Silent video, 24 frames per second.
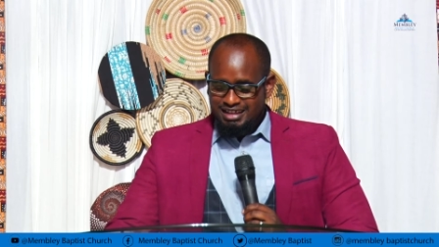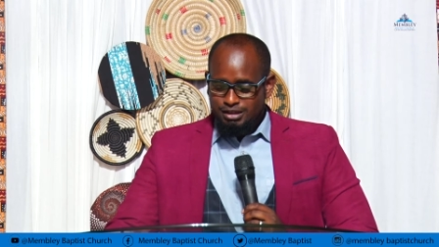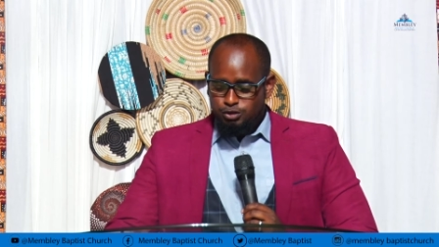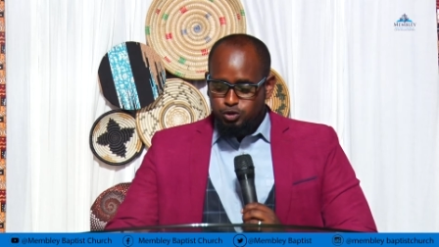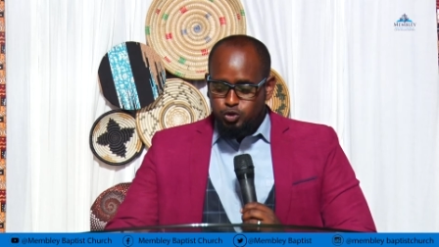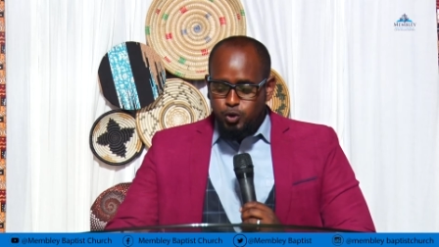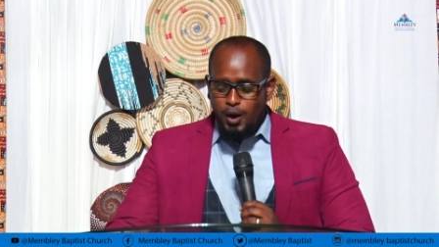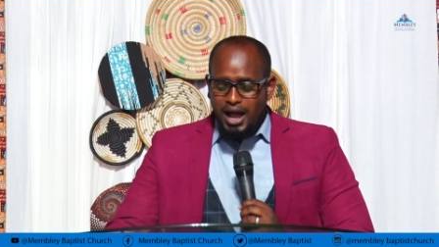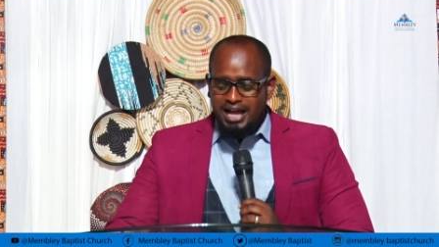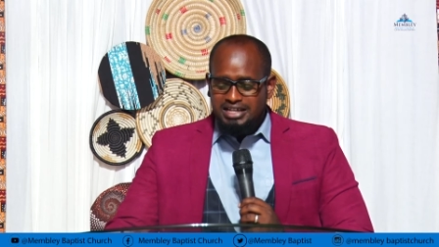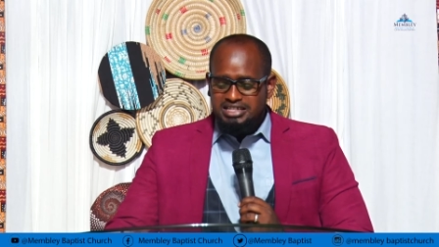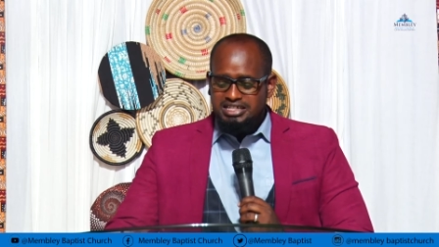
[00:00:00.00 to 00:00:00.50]

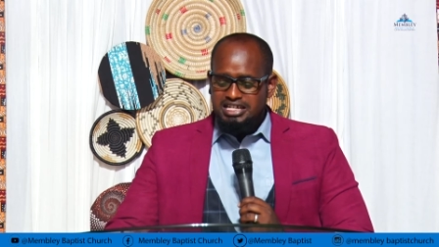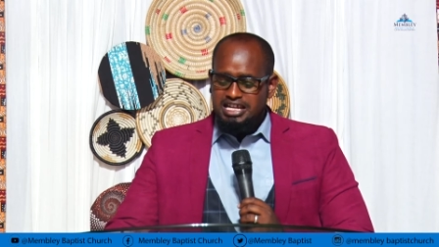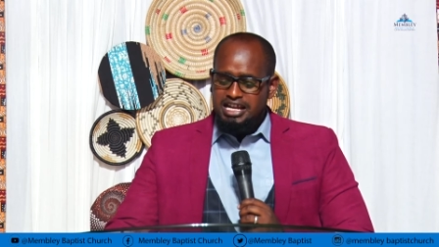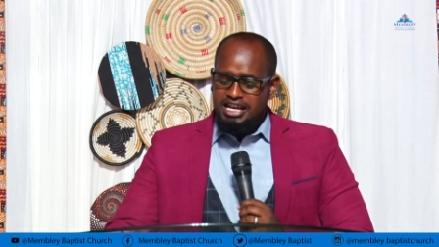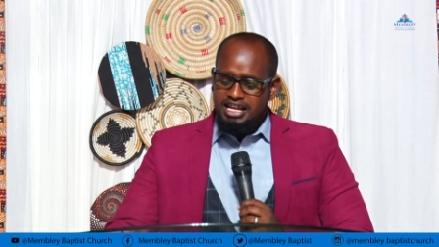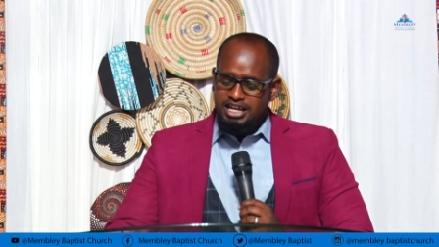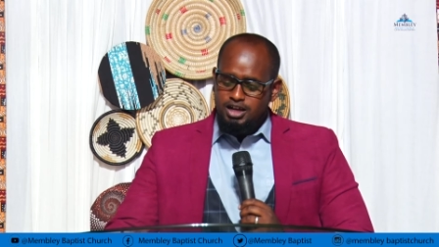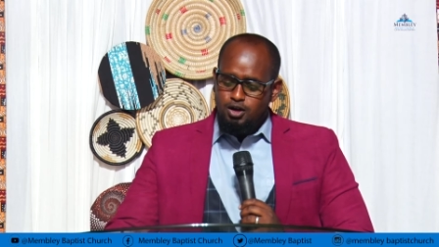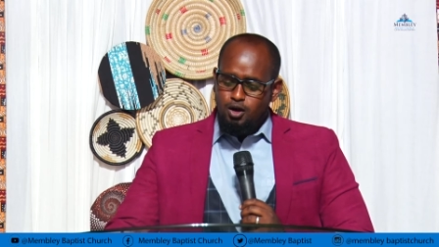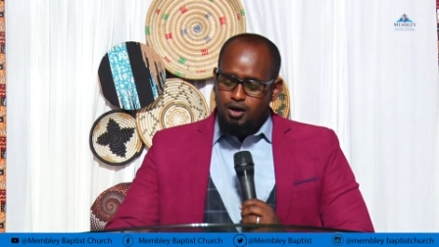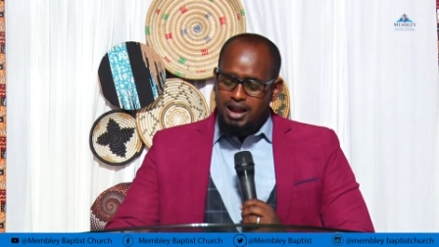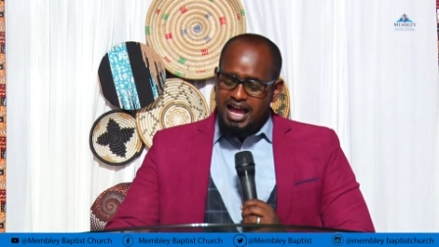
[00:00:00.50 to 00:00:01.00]
Thwart
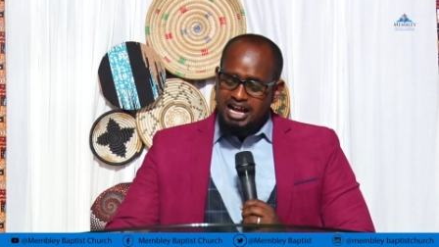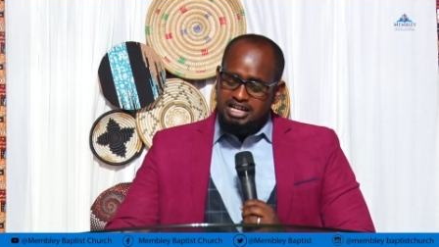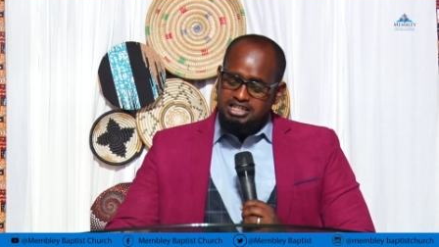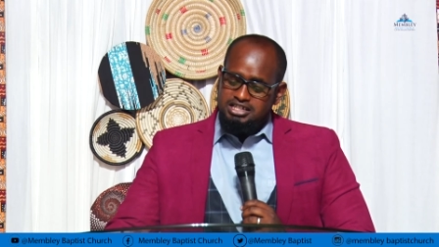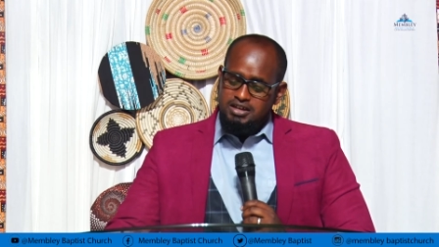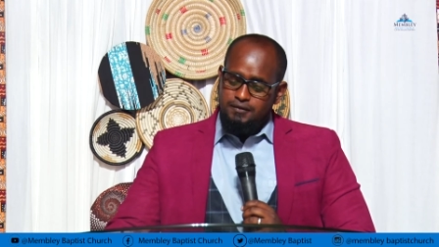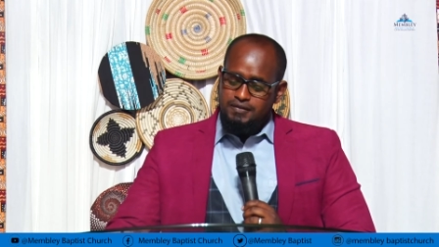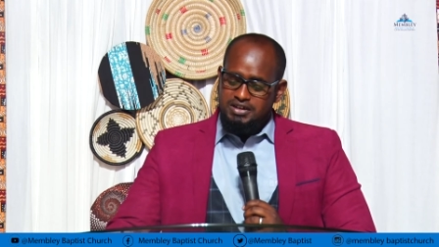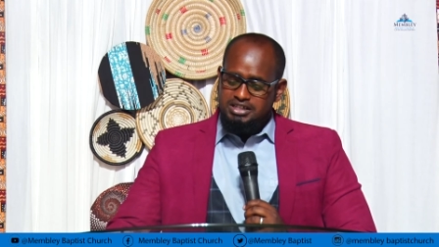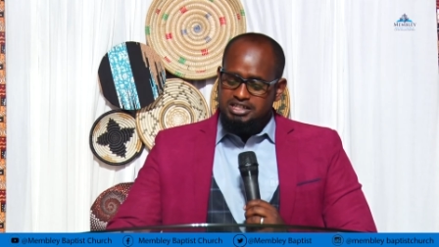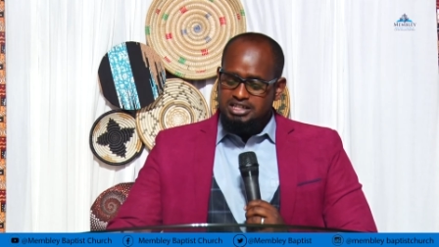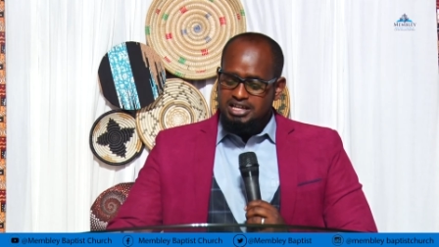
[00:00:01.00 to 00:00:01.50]
illegal
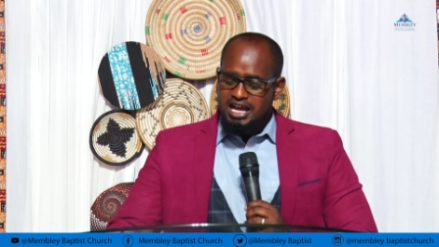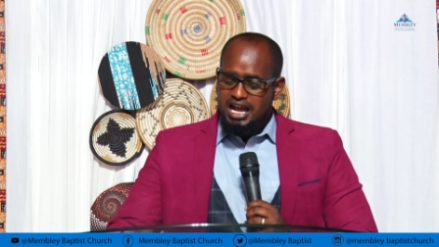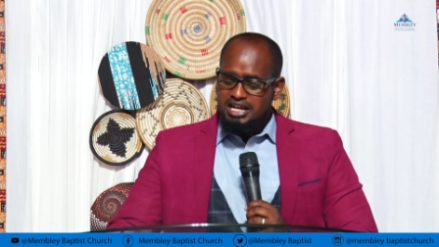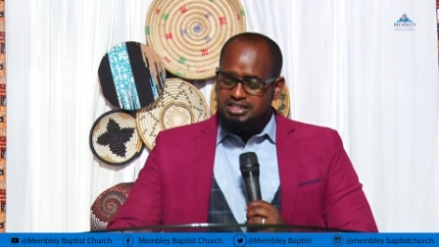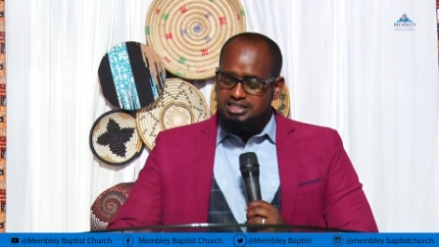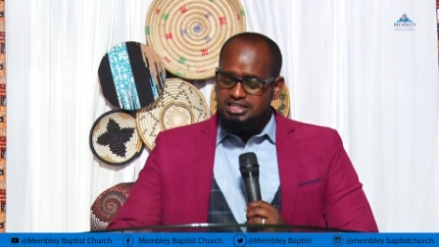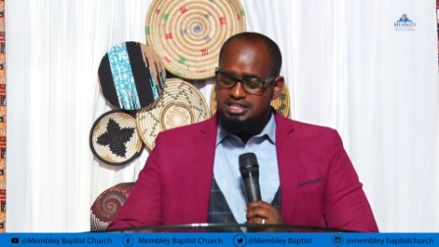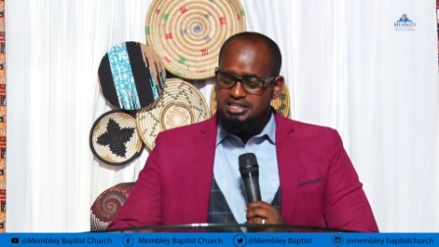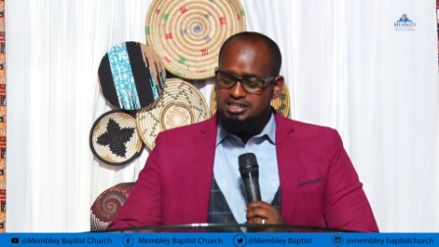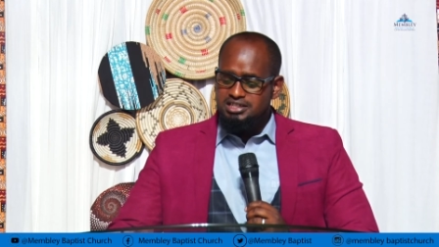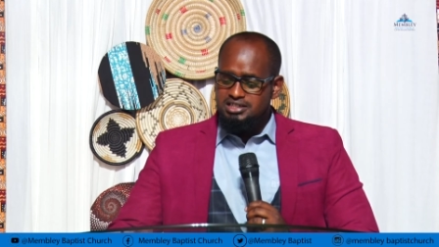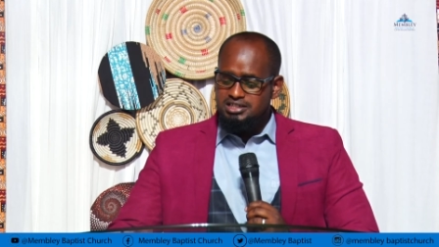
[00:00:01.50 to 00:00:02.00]
activity at
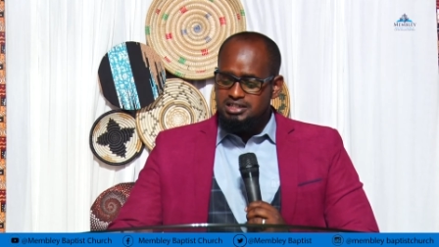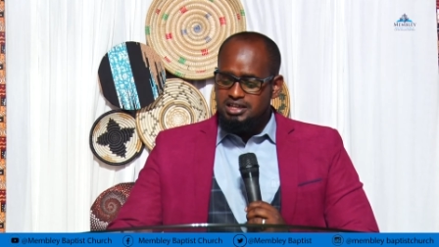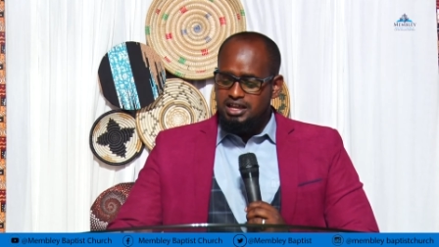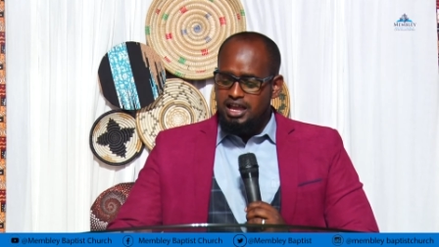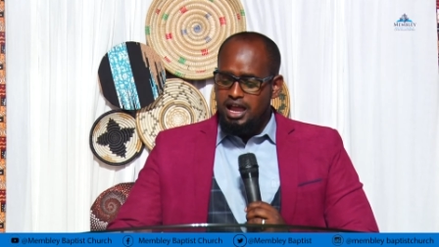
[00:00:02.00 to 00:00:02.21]
his